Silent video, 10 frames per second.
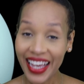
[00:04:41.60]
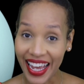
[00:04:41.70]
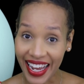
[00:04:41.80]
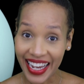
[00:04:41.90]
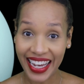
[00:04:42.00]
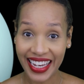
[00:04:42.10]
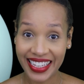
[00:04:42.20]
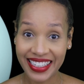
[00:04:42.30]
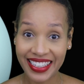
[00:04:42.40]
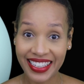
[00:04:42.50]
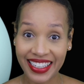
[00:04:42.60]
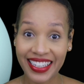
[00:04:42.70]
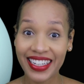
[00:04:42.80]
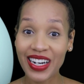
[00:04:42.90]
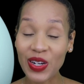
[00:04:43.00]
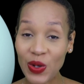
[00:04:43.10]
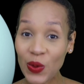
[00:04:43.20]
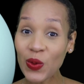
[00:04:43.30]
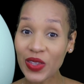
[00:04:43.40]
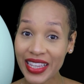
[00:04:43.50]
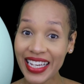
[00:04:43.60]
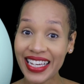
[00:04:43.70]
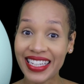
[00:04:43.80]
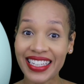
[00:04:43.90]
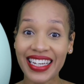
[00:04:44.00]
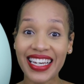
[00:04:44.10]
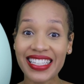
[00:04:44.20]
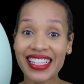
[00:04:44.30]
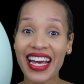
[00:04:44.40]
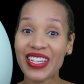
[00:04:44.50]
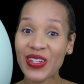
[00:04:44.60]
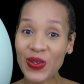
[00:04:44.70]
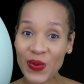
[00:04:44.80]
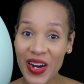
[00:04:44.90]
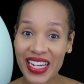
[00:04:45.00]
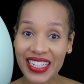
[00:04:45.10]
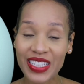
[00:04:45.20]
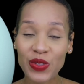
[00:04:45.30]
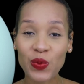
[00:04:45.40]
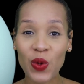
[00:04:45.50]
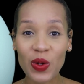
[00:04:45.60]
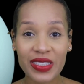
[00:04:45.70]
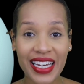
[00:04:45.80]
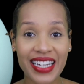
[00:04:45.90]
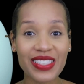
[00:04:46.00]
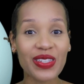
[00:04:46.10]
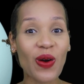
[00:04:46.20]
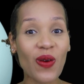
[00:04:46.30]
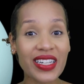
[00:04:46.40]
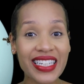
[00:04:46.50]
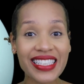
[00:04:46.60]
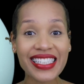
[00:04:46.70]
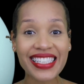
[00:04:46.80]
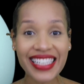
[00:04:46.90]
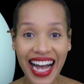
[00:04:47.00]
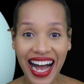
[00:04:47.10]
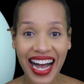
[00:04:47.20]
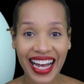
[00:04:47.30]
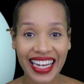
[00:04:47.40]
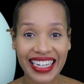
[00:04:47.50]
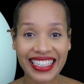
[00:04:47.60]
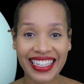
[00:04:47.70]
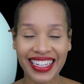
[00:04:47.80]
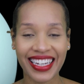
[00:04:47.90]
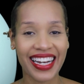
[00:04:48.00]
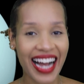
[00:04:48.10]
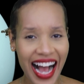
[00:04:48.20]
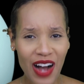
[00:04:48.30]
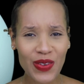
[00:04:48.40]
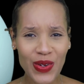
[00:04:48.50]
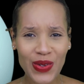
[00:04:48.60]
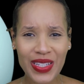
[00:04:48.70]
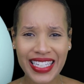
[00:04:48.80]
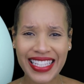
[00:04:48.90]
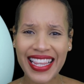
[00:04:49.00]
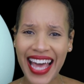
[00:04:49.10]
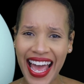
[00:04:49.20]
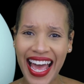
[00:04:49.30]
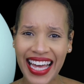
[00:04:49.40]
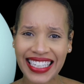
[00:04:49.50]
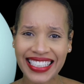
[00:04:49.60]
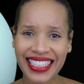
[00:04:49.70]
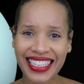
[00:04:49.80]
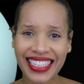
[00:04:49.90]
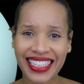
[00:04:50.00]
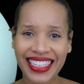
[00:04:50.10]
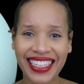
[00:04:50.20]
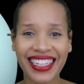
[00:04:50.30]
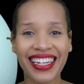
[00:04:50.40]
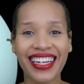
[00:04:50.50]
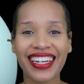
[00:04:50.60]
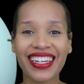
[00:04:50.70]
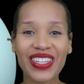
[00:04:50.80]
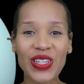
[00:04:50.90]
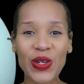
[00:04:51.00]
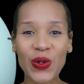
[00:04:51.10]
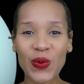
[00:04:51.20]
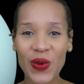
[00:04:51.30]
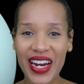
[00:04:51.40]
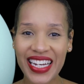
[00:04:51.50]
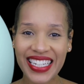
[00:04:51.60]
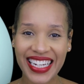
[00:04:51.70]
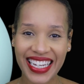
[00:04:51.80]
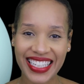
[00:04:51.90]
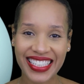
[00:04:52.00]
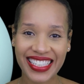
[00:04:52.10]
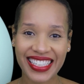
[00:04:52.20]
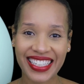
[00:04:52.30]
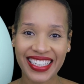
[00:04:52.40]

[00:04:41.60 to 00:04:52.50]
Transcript: And a cool thing is that Uranus rotates on its side. How cool is that? Uranus.